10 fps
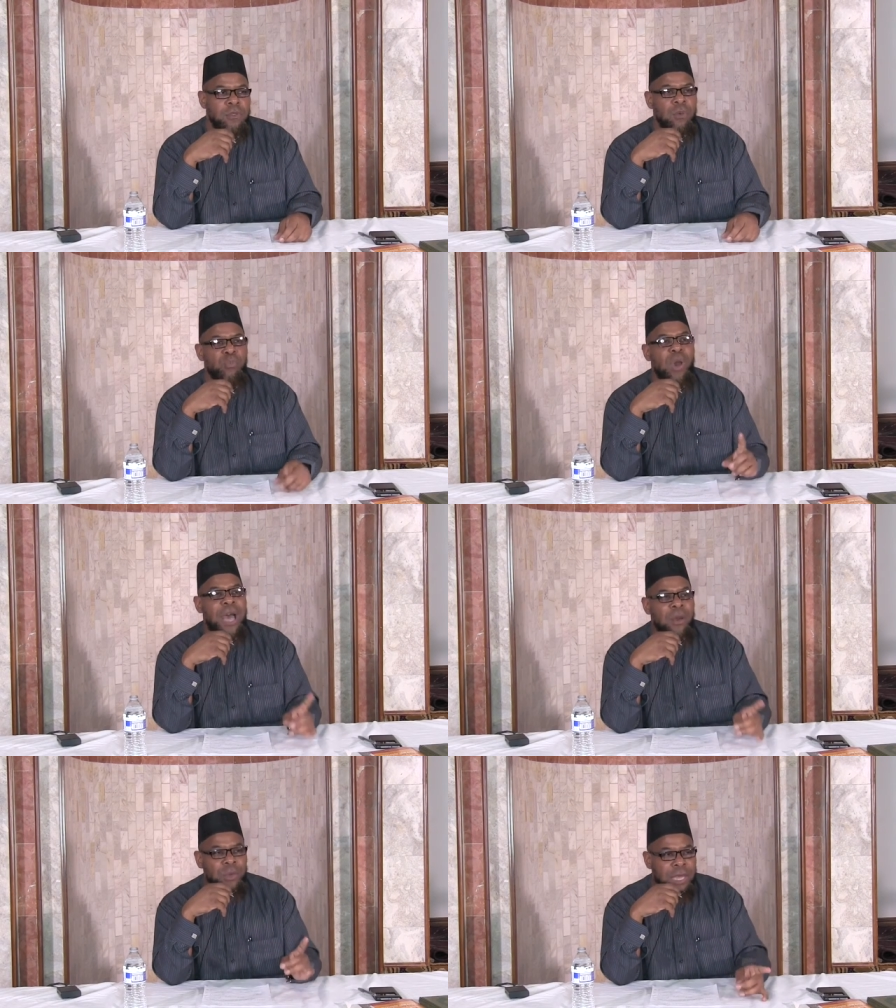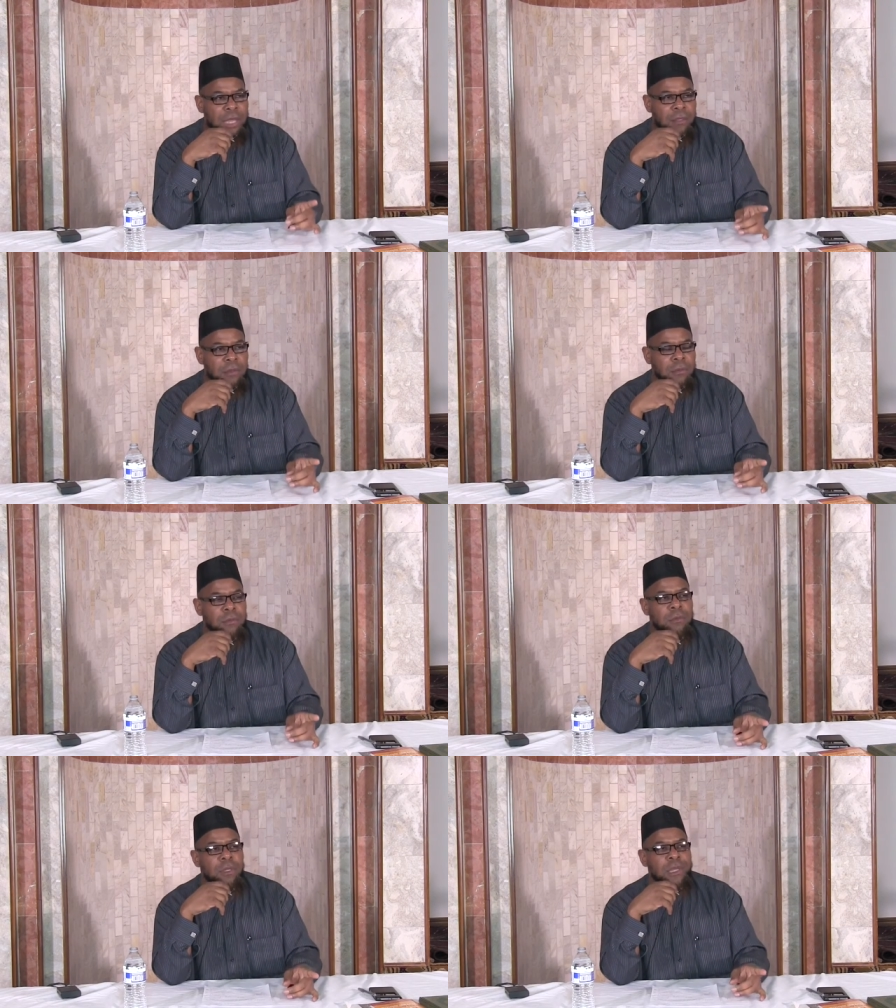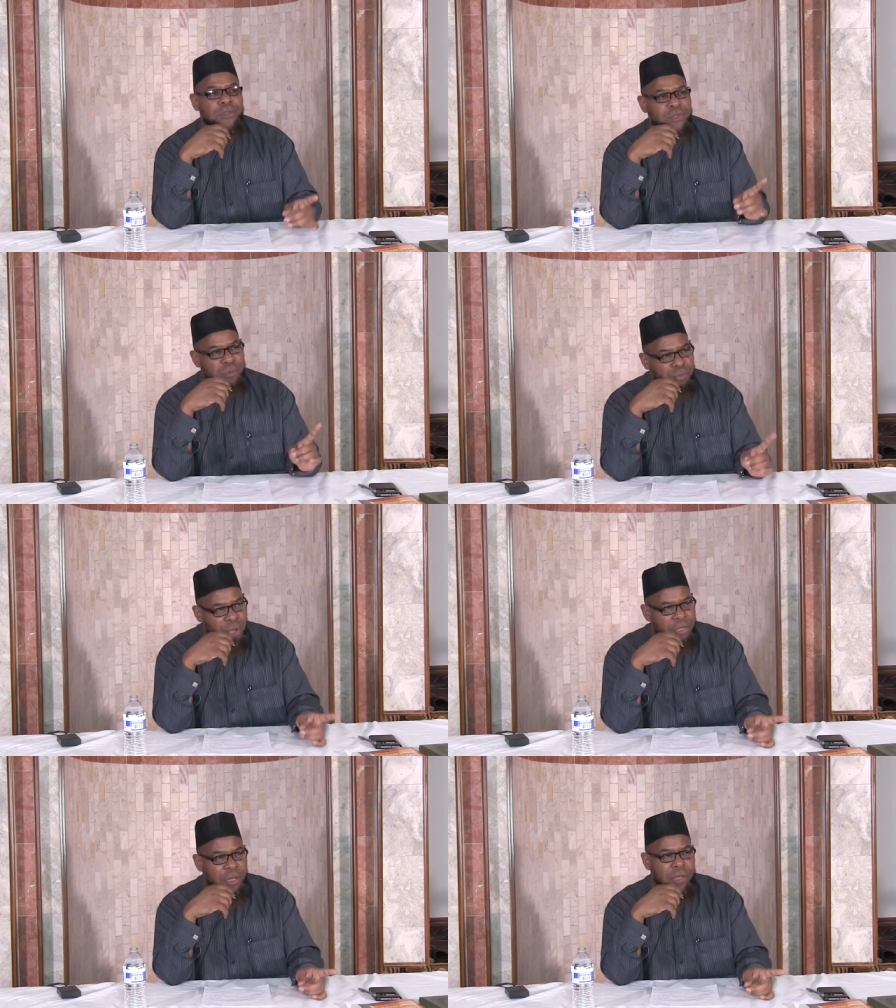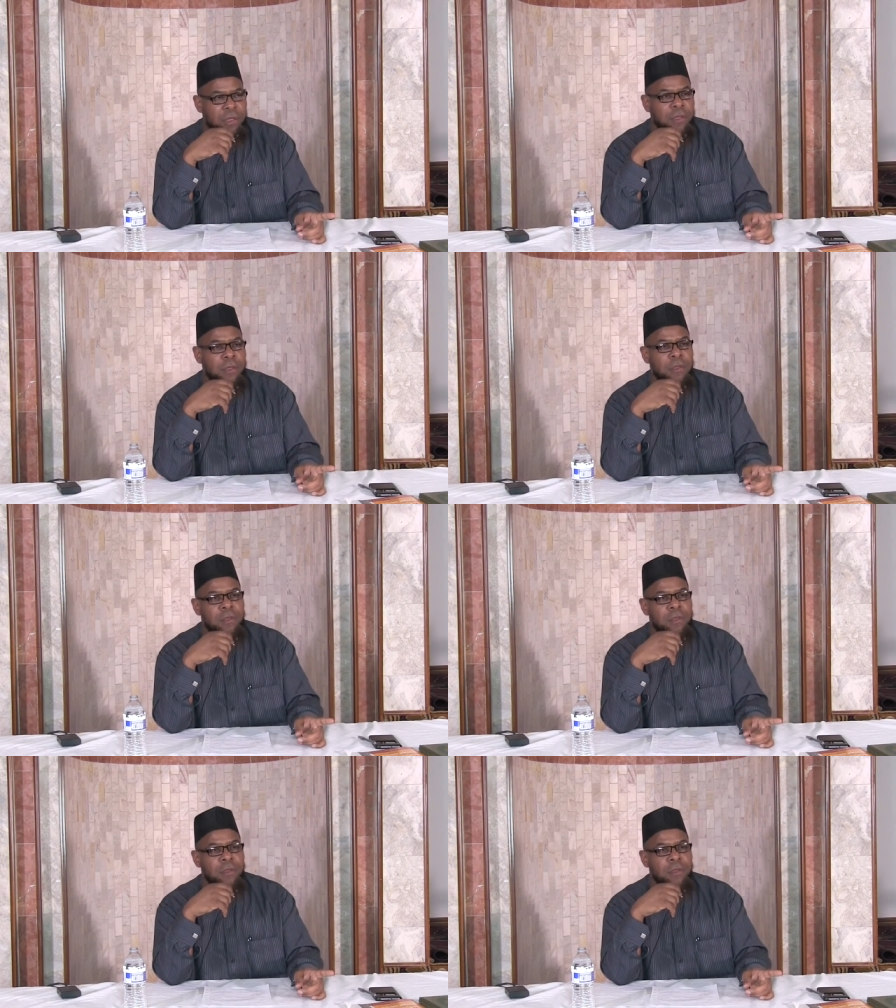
So Muawiyah is the brother